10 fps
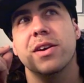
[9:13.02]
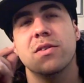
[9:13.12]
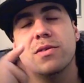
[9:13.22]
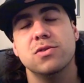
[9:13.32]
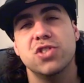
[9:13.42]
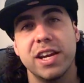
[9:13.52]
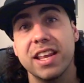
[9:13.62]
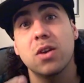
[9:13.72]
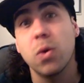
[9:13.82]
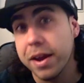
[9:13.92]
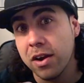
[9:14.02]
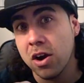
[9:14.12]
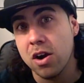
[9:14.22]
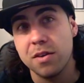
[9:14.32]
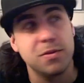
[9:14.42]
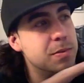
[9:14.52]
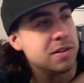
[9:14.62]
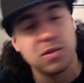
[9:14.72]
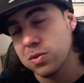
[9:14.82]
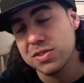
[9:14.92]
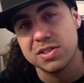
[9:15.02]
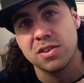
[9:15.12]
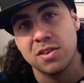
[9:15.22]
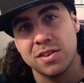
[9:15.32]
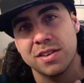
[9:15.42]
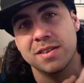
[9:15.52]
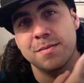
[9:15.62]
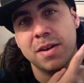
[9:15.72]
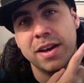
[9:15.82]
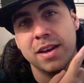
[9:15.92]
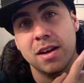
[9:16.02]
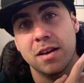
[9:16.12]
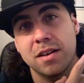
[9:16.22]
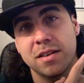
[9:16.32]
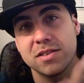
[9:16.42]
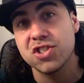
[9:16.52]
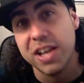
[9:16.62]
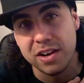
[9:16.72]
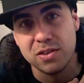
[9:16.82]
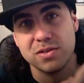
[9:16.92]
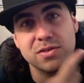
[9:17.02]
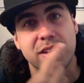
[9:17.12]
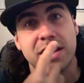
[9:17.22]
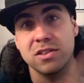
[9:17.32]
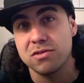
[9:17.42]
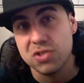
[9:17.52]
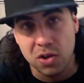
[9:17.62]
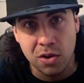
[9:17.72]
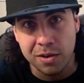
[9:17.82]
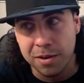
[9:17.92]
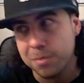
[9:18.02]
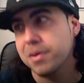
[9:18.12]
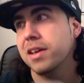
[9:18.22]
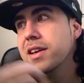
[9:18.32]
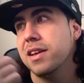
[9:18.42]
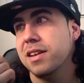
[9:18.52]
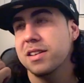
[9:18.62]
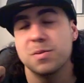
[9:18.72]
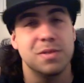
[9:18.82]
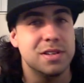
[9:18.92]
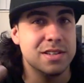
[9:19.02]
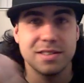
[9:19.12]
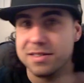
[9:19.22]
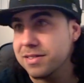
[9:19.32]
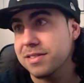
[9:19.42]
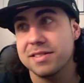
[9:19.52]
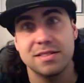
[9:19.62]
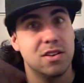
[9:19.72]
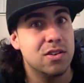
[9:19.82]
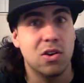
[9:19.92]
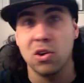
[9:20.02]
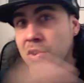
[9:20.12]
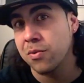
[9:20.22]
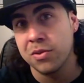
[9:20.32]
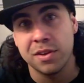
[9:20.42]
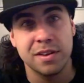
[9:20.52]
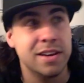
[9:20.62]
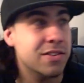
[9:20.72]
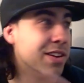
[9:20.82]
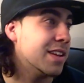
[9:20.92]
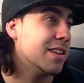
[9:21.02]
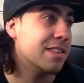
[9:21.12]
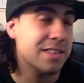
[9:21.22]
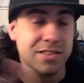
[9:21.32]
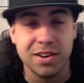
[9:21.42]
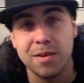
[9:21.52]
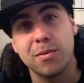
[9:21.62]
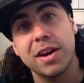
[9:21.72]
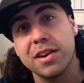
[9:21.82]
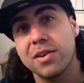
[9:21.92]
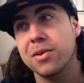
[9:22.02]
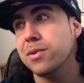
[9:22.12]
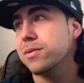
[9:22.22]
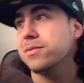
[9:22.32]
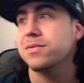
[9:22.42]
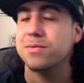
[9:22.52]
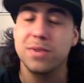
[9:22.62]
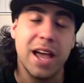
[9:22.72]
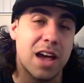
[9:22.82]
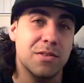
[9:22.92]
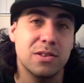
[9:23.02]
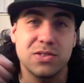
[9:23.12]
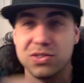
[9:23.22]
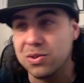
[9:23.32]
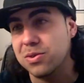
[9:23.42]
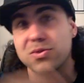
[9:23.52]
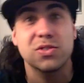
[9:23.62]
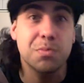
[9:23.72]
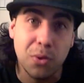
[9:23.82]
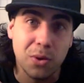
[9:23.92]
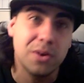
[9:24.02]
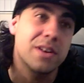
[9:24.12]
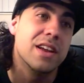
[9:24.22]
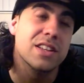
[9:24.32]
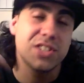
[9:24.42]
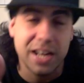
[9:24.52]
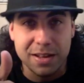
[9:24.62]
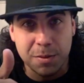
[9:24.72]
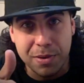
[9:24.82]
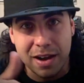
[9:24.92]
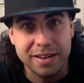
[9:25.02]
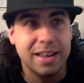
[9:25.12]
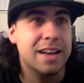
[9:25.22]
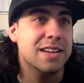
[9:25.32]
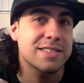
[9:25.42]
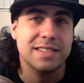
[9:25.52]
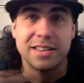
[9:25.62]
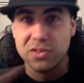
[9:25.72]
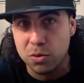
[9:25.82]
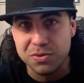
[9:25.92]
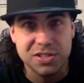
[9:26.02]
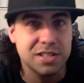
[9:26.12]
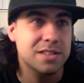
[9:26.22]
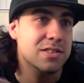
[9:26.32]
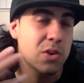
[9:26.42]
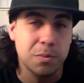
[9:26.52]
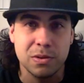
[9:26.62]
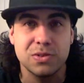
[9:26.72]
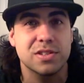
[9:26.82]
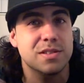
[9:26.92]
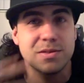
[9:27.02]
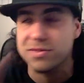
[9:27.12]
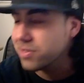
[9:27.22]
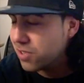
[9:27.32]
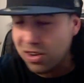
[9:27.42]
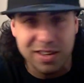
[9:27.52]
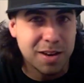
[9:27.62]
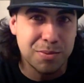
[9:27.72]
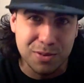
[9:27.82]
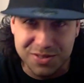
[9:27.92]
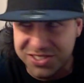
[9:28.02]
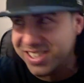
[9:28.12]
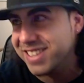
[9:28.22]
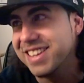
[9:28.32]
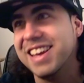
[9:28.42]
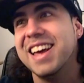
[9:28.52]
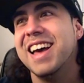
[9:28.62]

Interviewed JD Cuellar. If you've been noticing on my channel, got a new song up. It's been all over the internet radio, what have you. So support, check out the podcast. Got dope shit, dope music, talk a lot of bullshit.